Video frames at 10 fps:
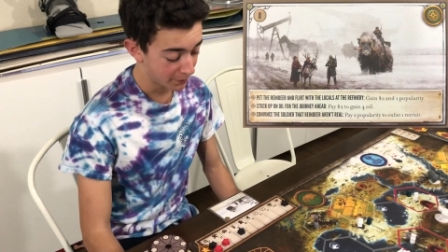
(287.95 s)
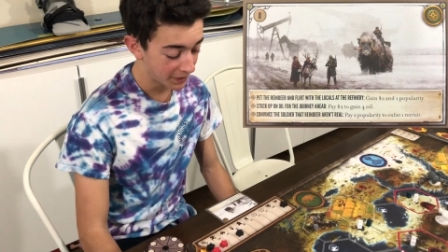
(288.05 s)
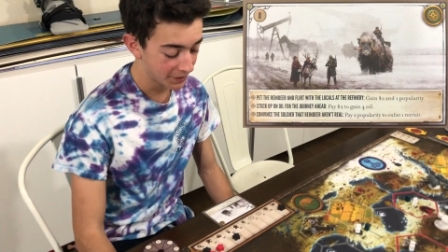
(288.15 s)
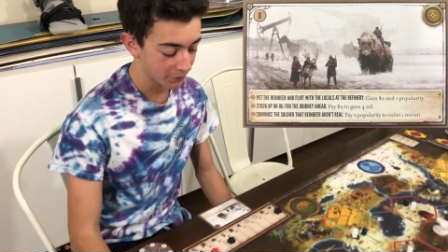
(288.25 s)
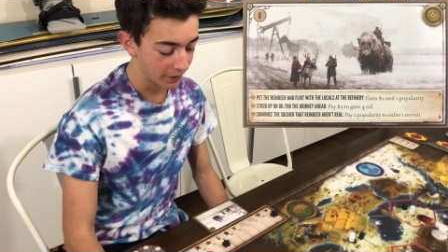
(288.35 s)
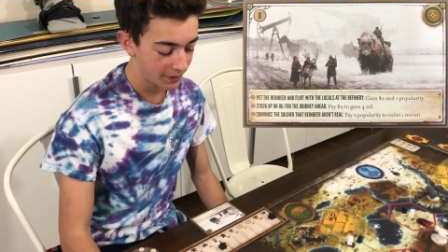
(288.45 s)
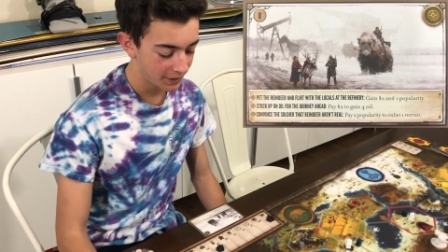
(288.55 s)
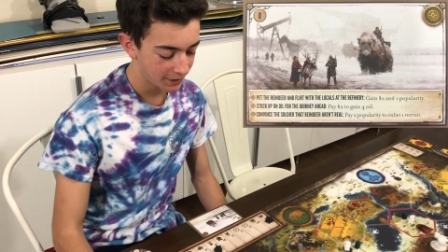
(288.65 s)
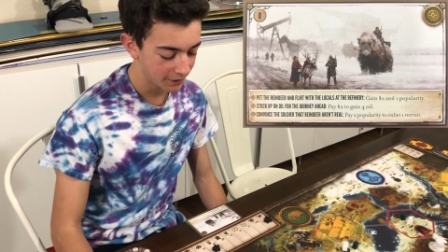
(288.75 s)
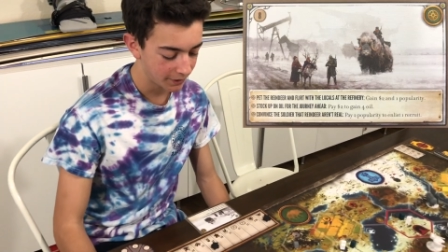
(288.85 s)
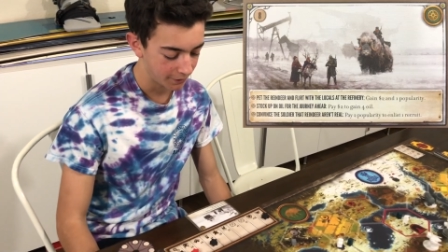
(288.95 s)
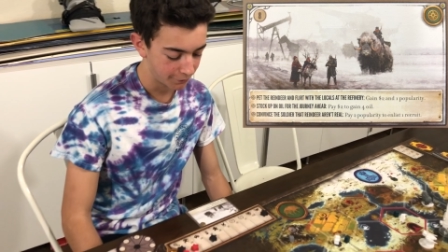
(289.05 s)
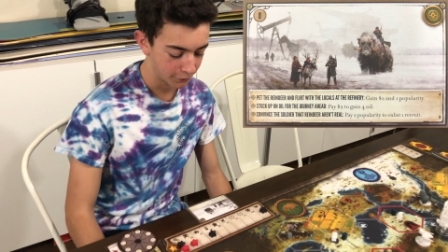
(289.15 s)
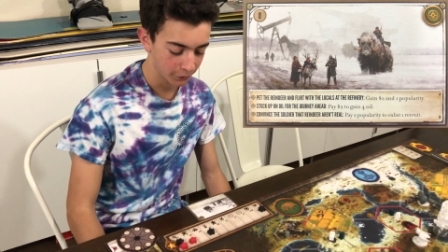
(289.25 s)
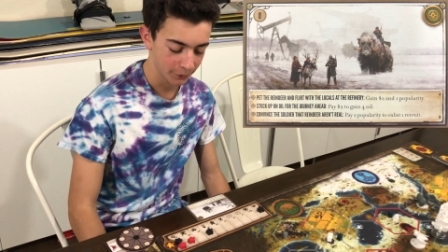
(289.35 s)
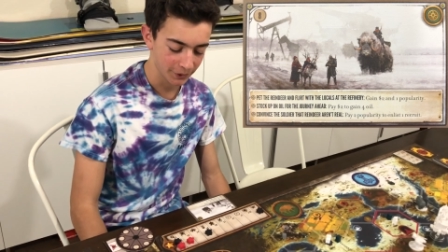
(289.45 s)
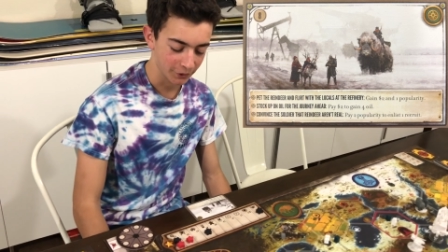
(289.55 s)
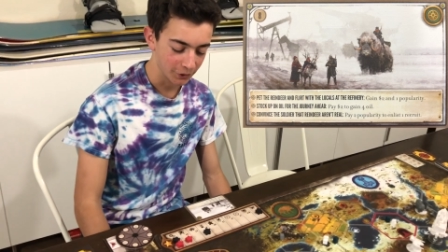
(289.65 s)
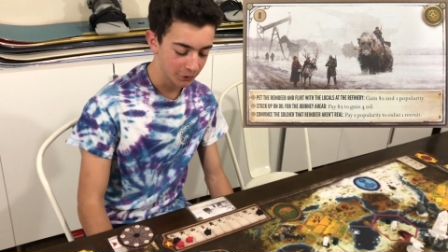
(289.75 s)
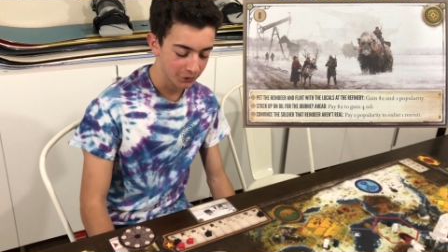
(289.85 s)
pet the reindeer and flirt with the
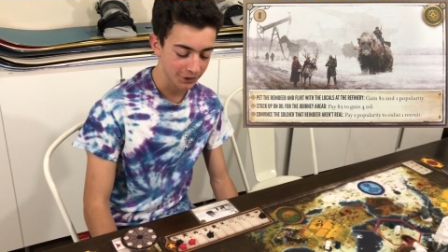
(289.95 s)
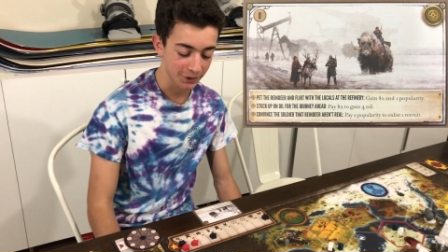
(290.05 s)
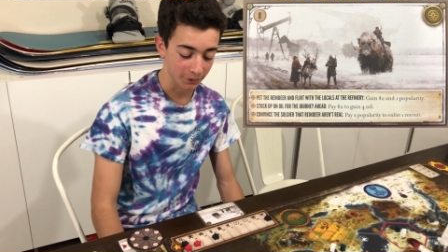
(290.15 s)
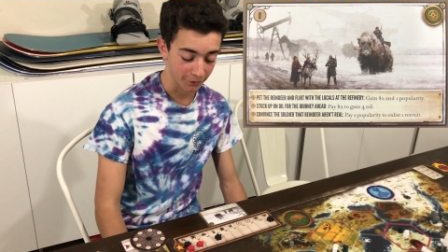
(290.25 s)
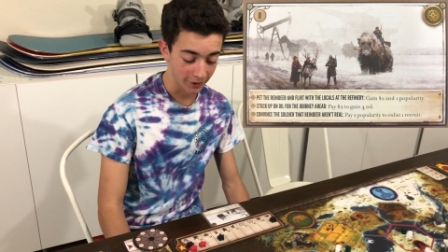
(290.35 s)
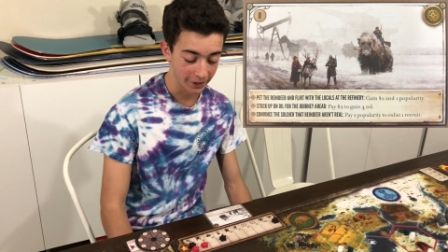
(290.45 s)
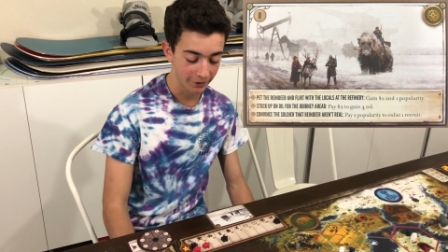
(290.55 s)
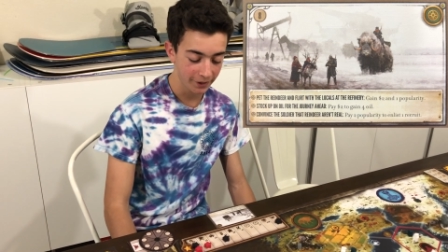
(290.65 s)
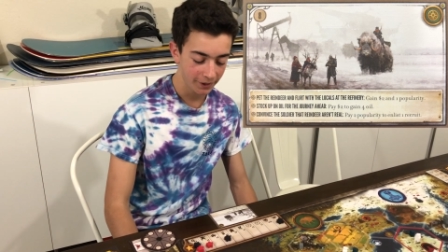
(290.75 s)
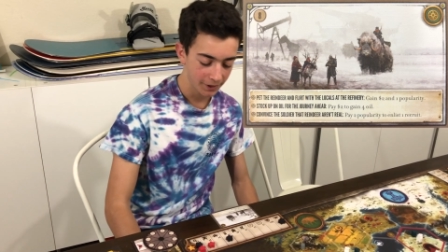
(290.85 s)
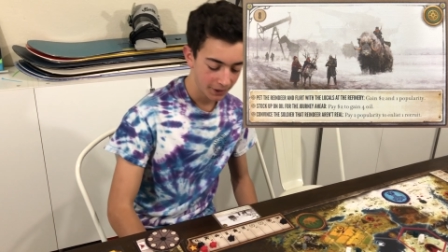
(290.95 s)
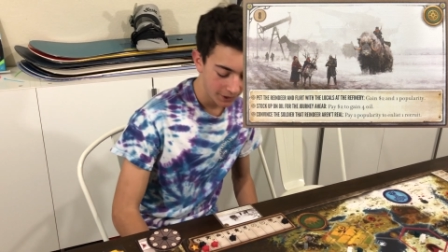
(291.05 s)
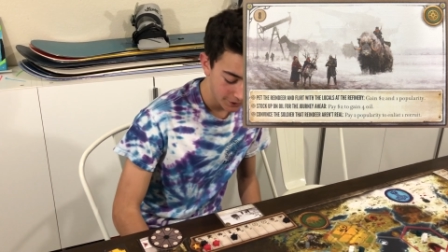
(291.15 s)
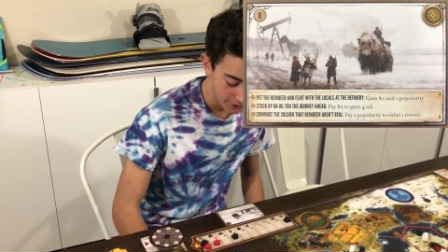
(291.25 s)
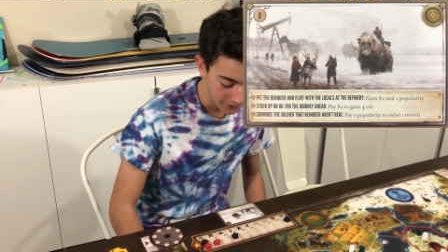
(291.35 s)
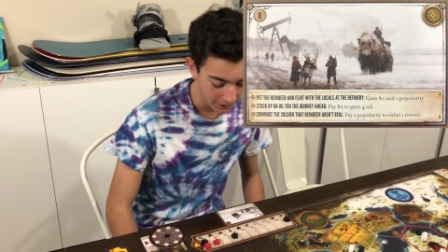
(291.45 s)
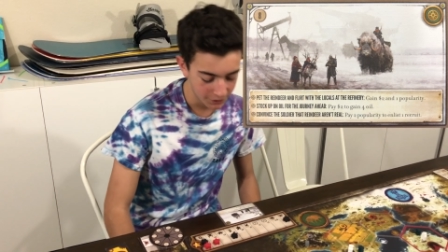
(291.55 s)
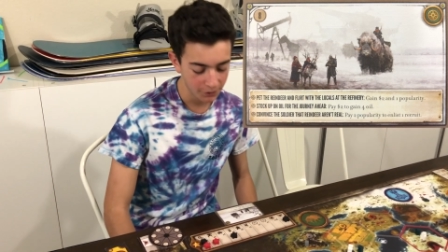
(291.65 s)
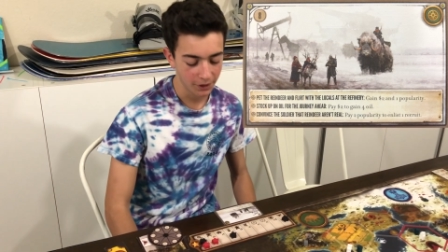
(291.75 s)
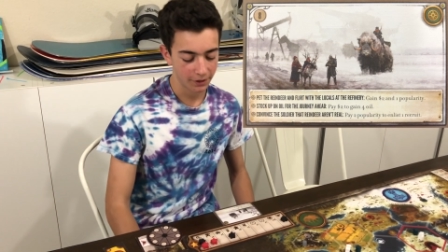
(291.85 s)
locals at the refinery. You can get
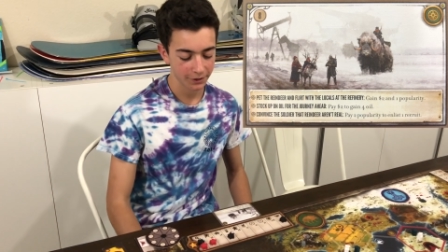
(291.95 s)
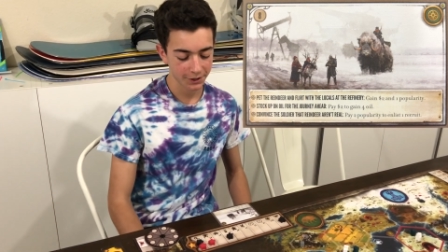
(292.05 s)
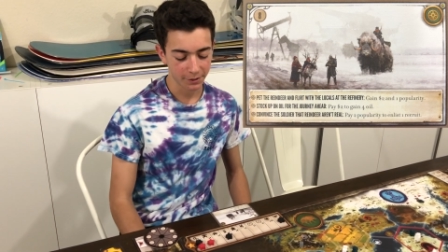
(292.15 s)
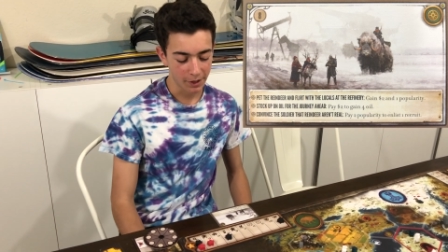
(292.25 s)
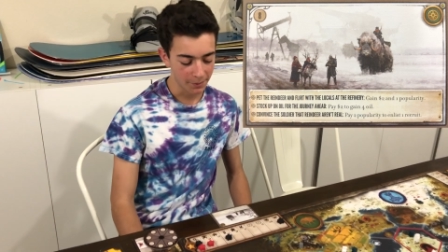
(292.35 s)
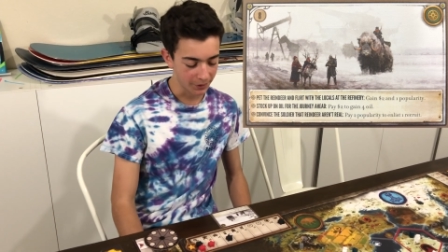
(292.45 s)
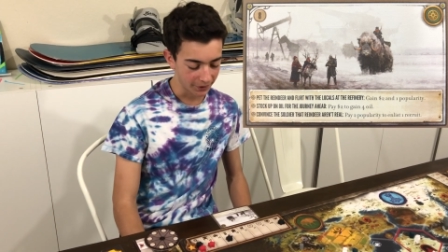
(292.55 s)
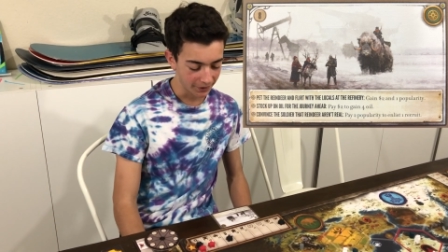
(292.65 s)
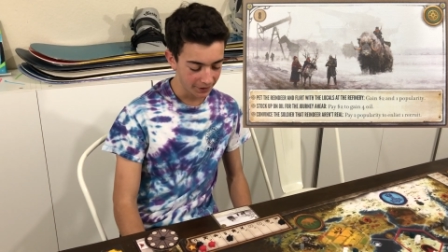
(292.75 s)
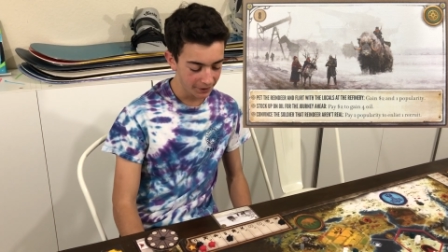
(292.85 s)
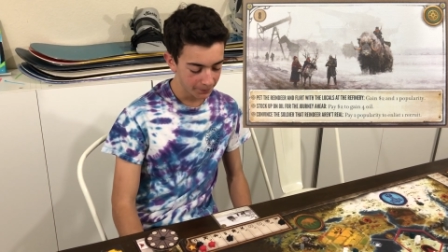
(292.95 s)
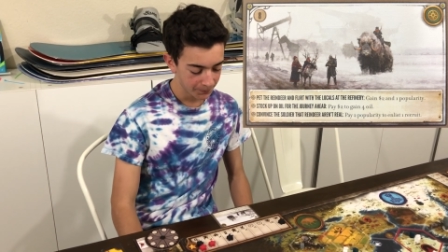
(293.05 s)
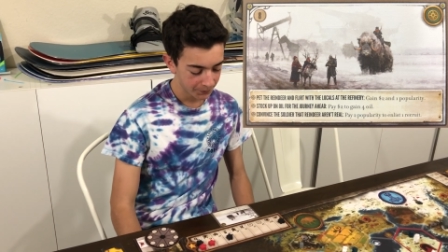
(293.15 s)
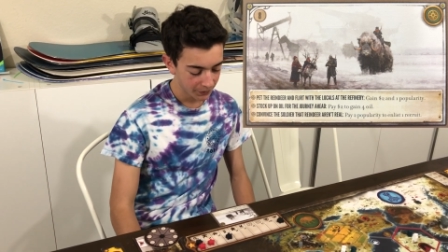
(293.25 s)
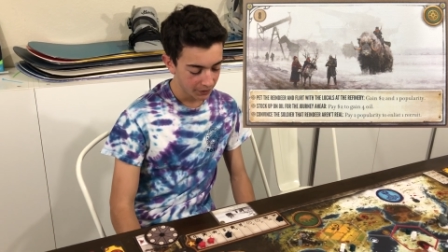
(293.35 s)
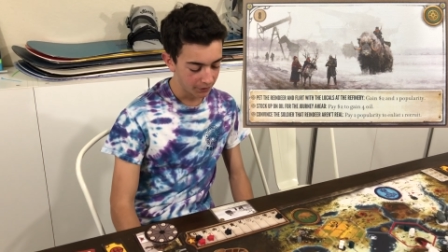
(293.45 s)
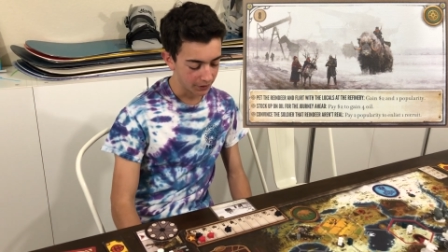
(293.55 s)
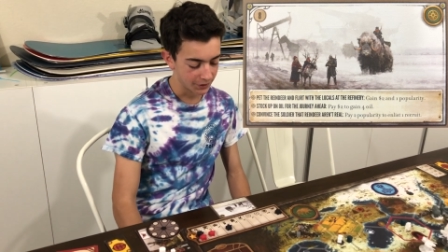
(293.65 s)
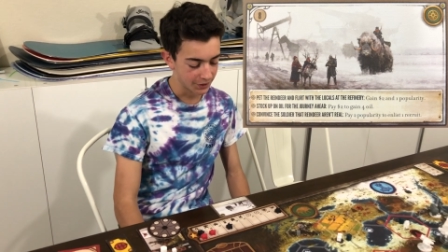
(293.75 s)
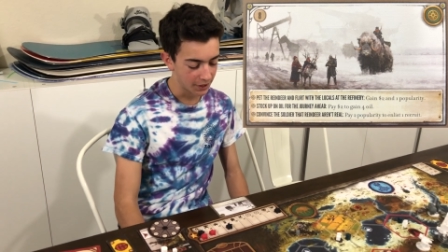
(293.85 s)
$2 in a popularity. You
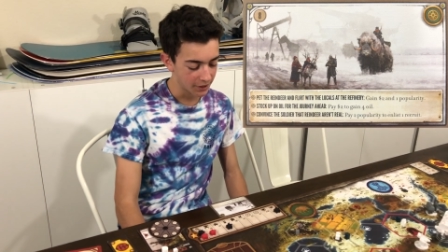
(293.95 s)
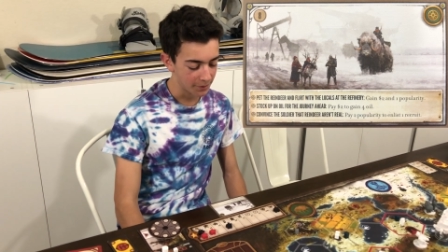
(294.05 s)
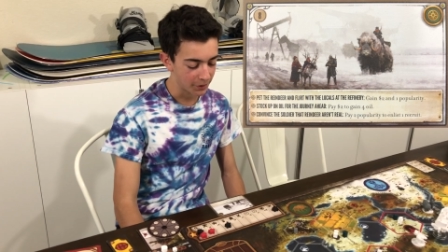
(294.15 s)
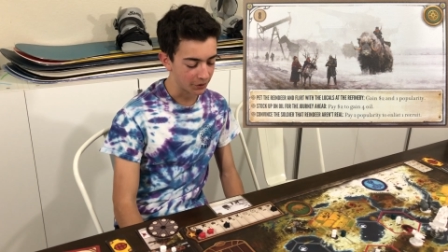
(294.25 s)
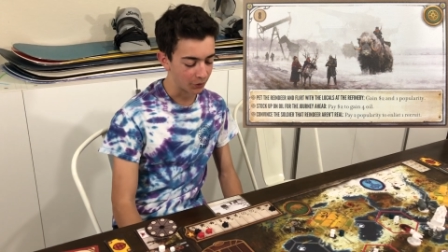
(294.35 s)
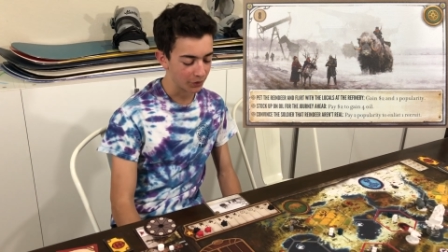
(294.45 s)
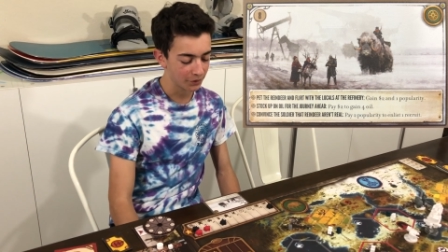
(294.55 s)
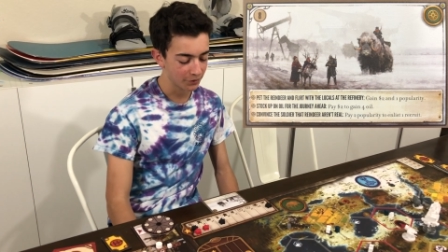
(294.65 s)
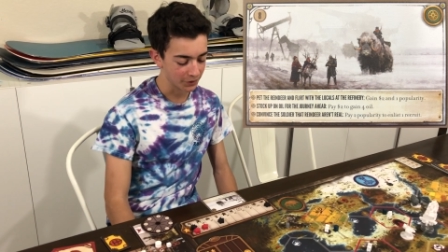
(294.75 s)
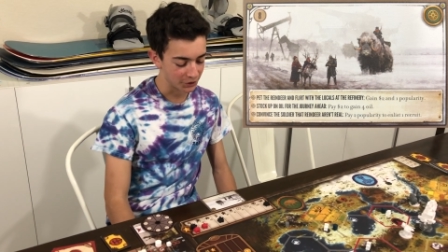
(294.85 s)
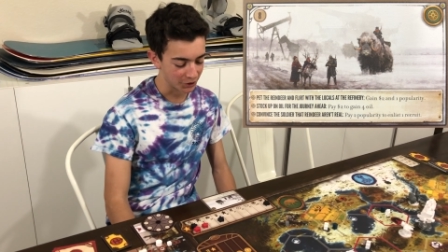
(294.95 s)
can stock up on oil for the